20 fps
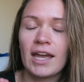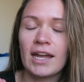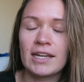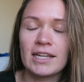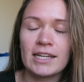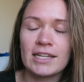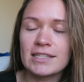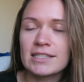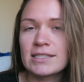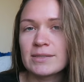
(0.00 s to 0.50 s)
and
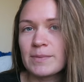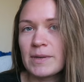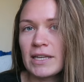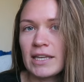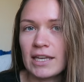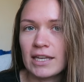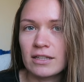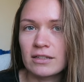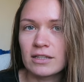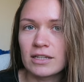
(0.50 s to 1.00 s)
he didn't
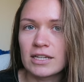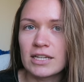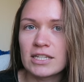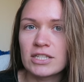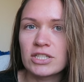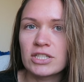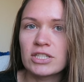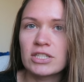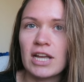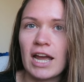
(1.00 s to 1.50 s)
speak
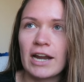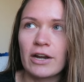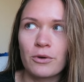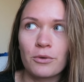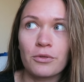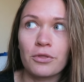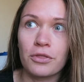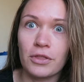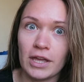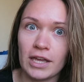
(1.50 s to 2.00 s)
English, I
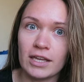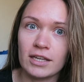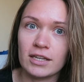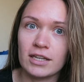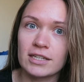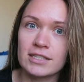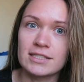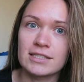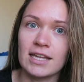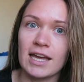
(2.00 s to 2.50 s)
don't think,
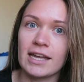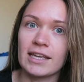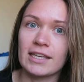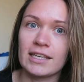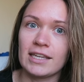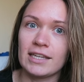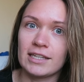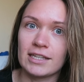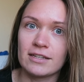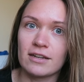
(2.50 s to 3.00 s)
because like
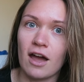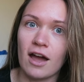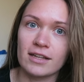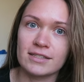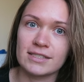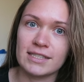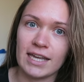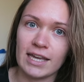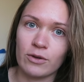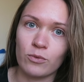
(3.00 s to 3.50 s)
he did
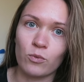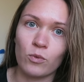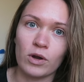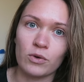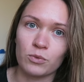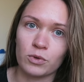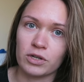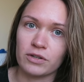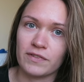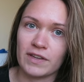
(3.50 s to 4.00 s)
not say
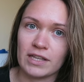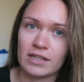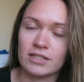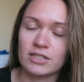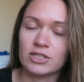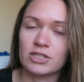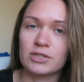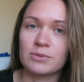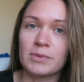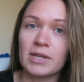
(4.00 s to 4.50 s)
one word of
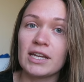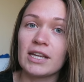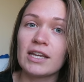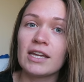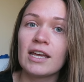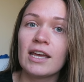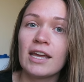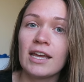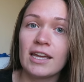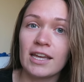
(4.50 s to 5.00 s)
English to
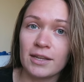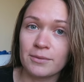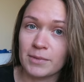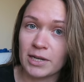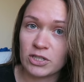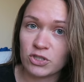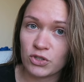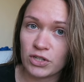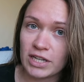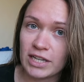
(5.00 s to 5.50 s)
me in
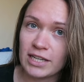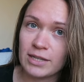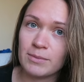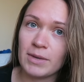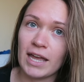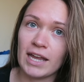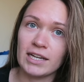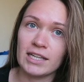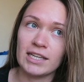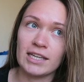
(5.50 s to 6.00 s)
my
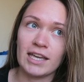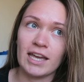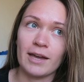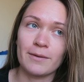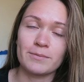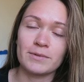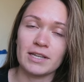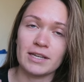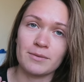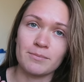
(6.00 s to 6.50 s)
dream and he
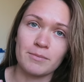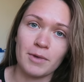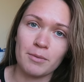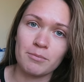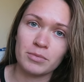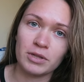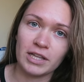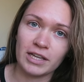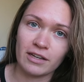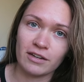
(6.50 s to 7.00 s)
kept like
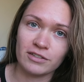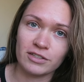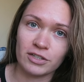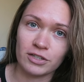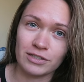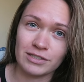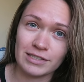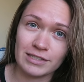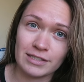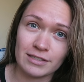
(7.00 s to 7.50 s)
mumbling
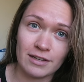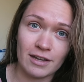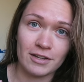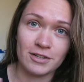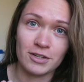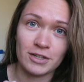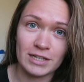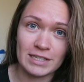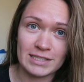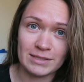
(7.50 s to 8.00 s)
under his,
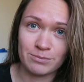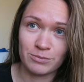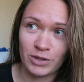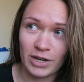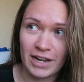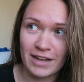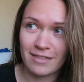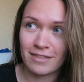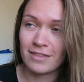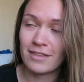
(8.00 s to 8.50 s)
under his
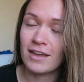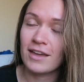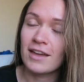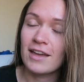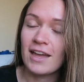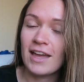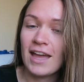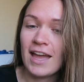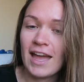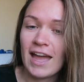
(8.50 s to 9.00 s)
breath
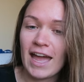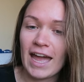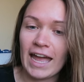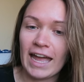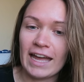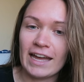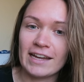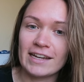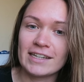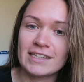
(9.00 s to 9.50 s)

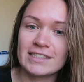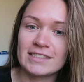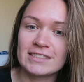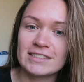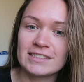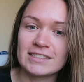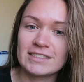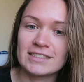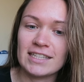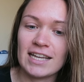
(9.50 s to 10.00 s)

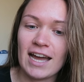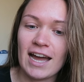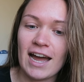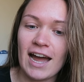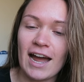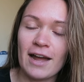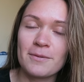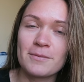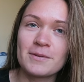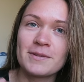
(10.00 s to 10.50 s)
and
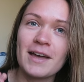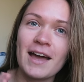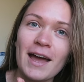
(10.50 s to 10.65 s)
I'm,